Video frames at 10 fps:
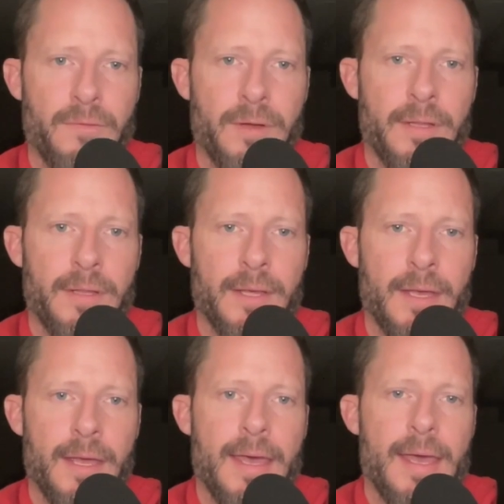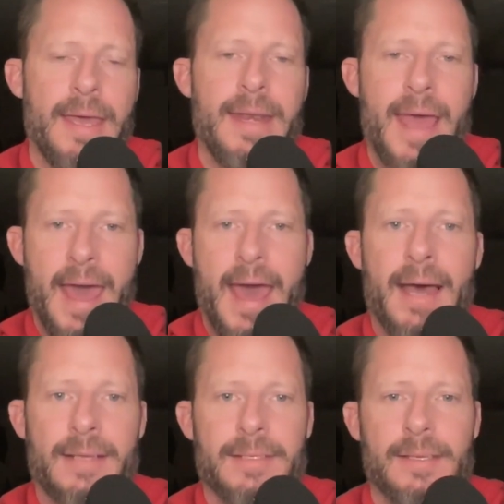with and
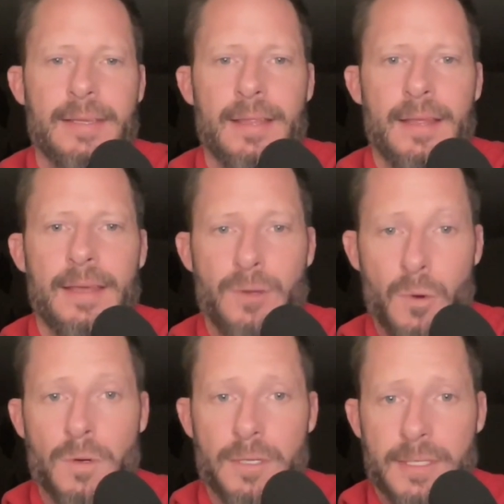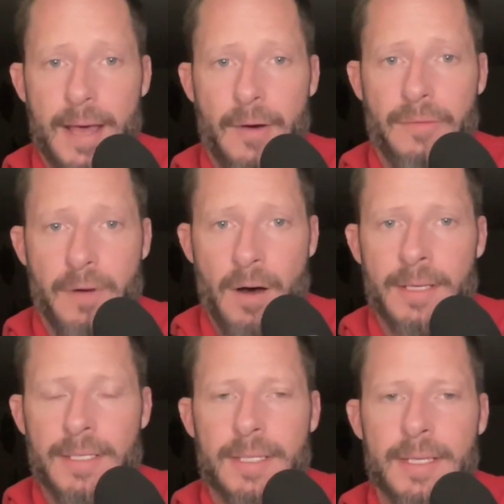ask yourself
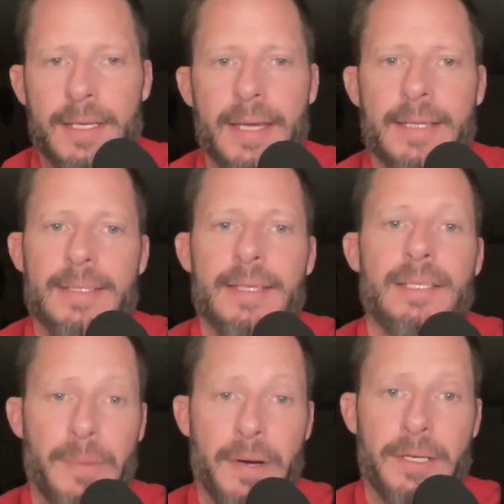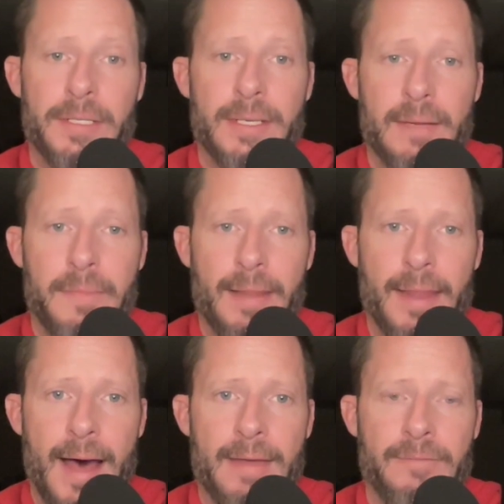honestly is this person in my
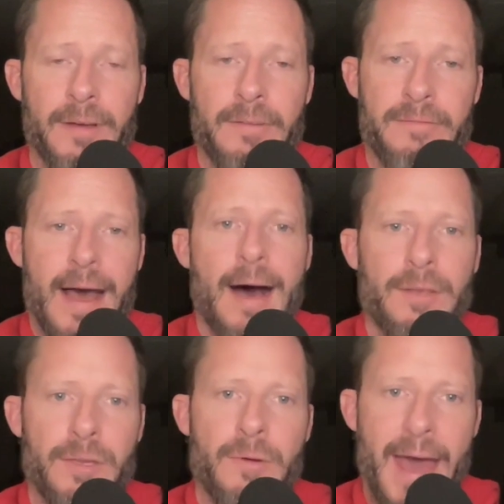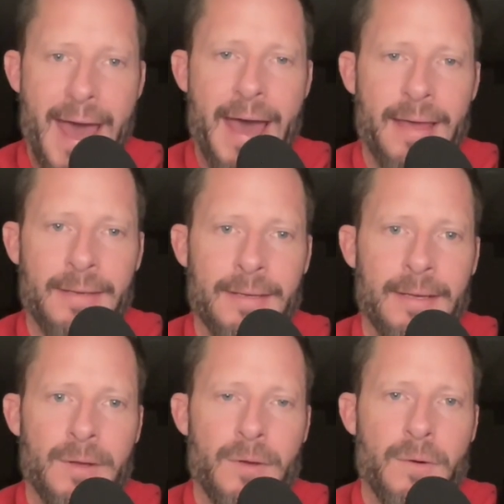life a value add
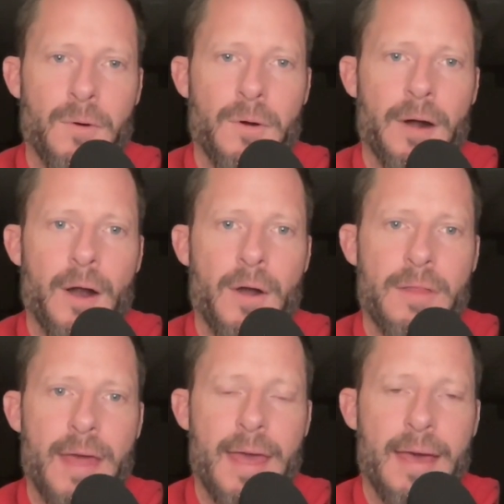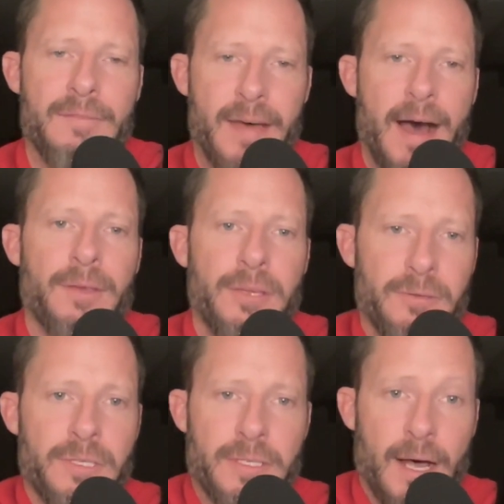or are they a value
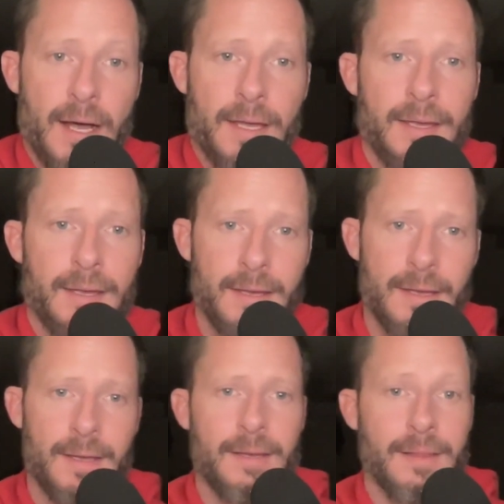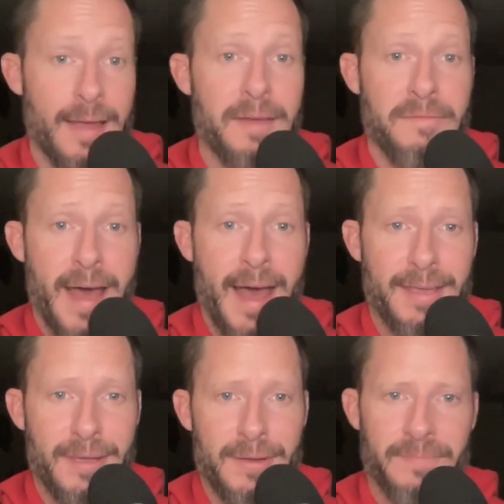suck like a
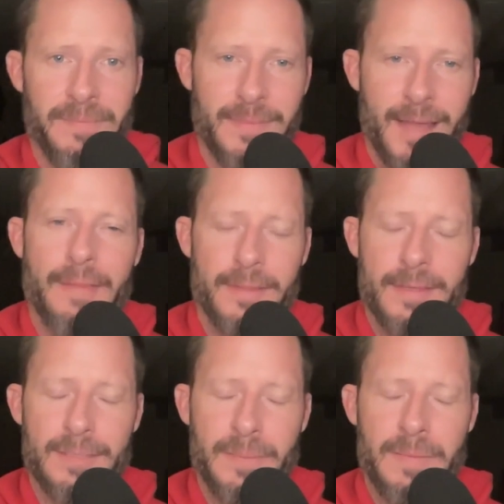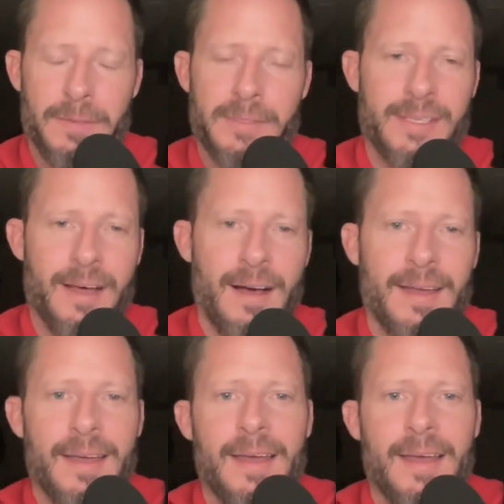vacuum not that these people suck